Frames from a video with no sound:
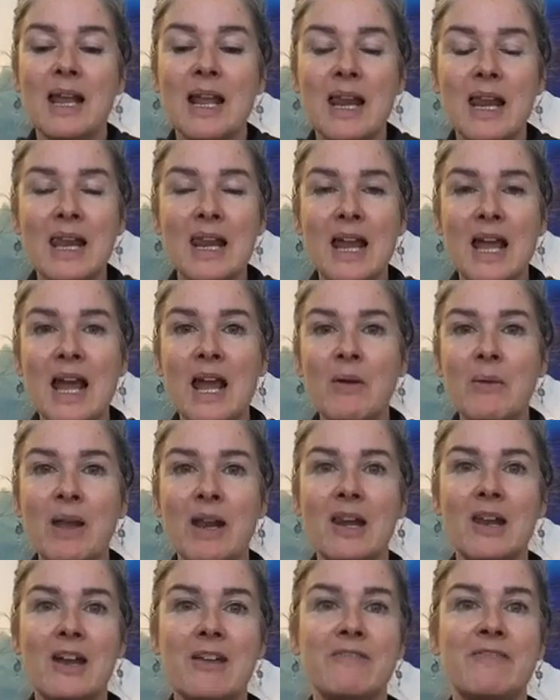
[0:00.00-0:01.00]

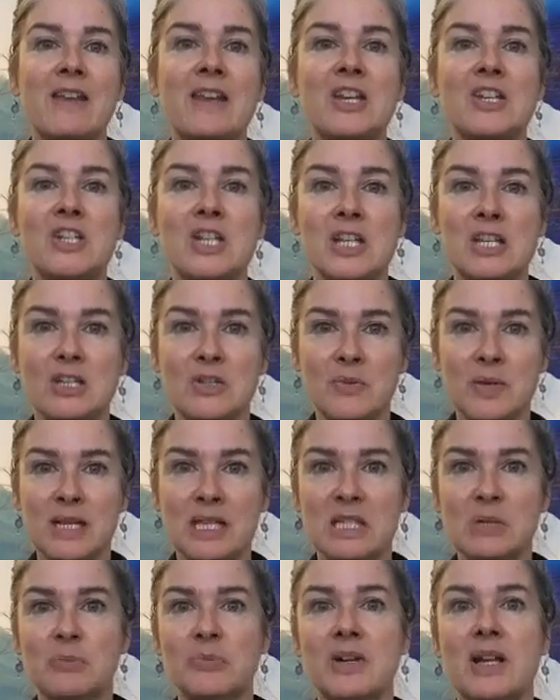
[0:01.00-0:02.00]
allowing life energy to
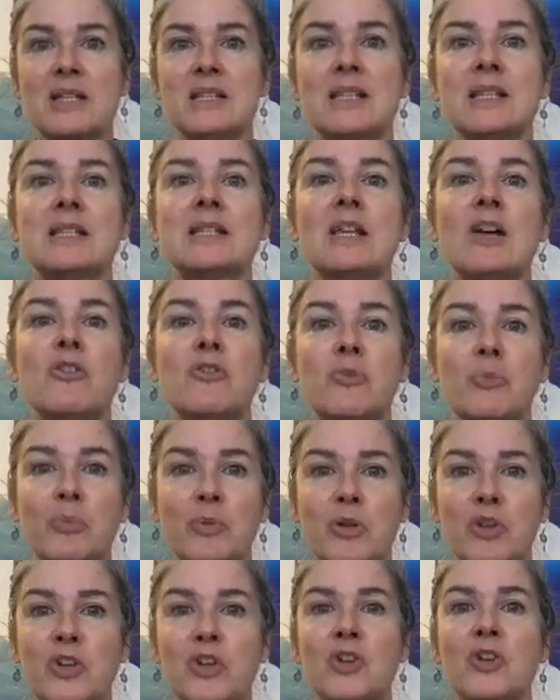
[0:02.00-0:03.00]
express itself
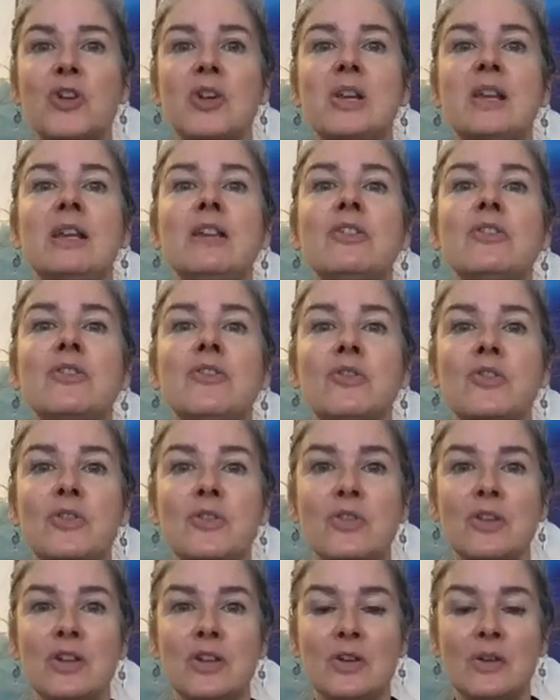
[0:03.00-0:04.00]
purely
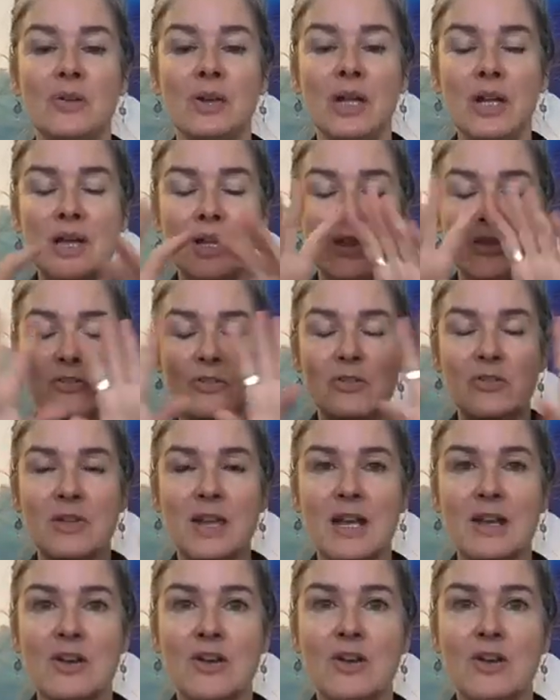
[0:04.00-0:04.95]
through you, through that